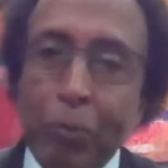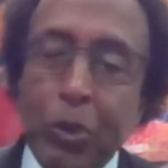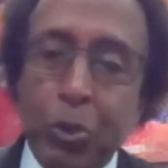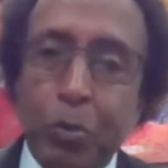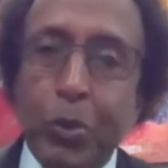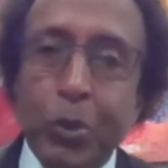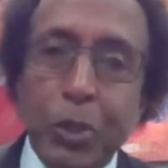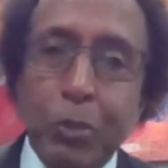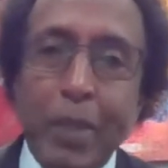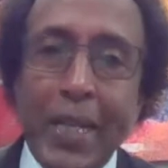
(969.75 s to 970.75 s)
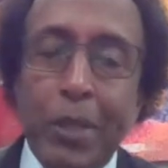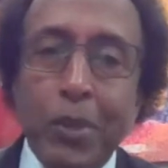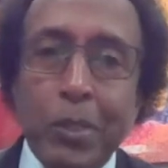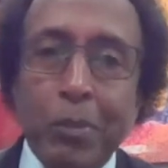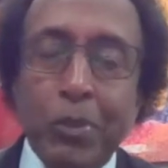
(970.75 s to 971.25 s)
correspondence bank
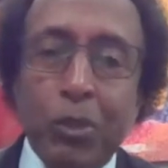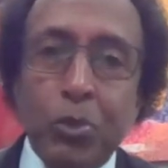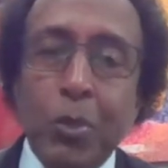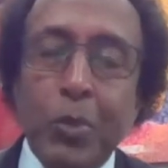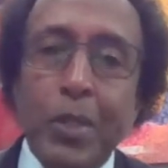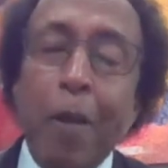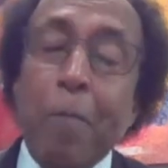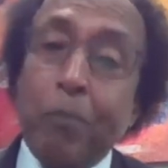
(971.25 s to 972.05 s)
arrangements and so on.